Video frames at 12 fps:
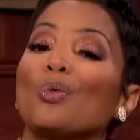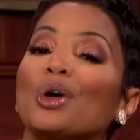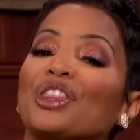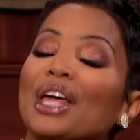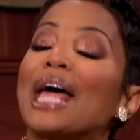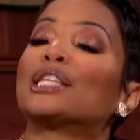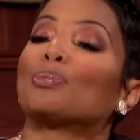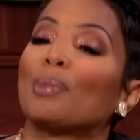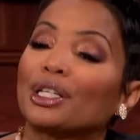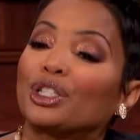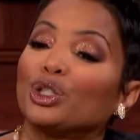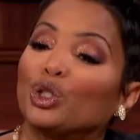with as
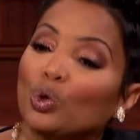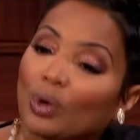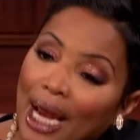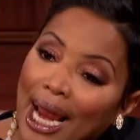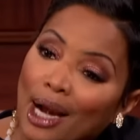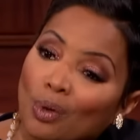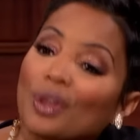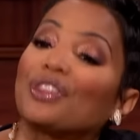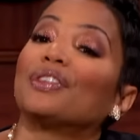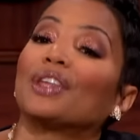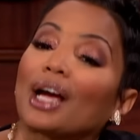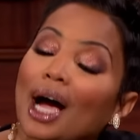much as you can
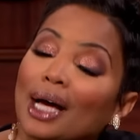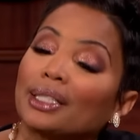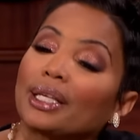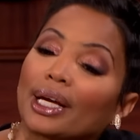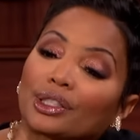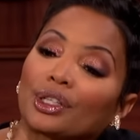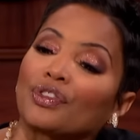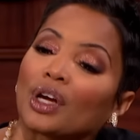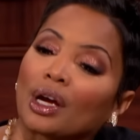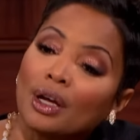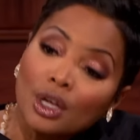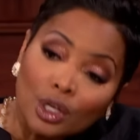within the context of the
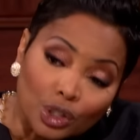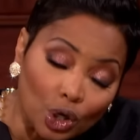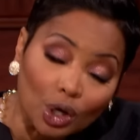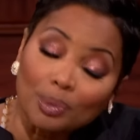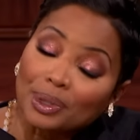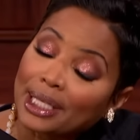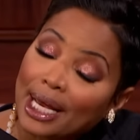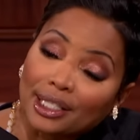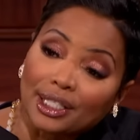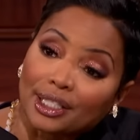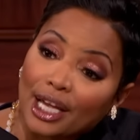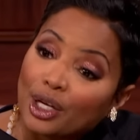
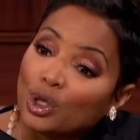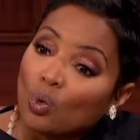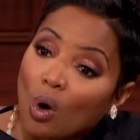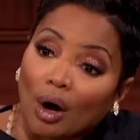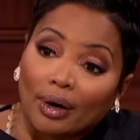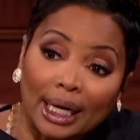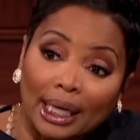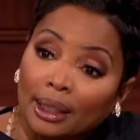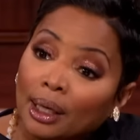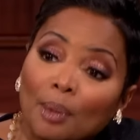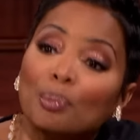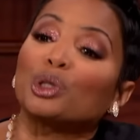circumstances that you are
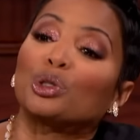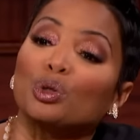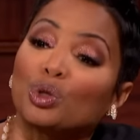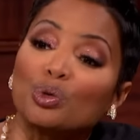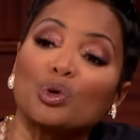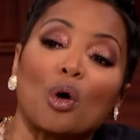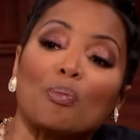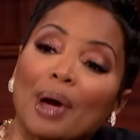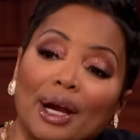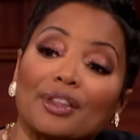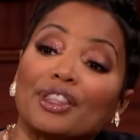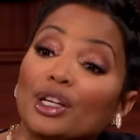in, but to do no
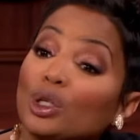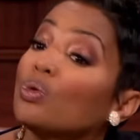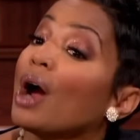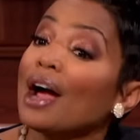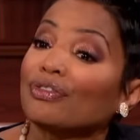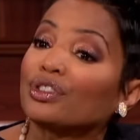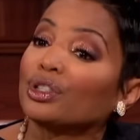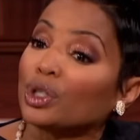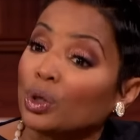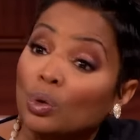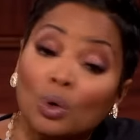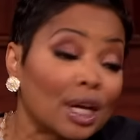better than you have to do.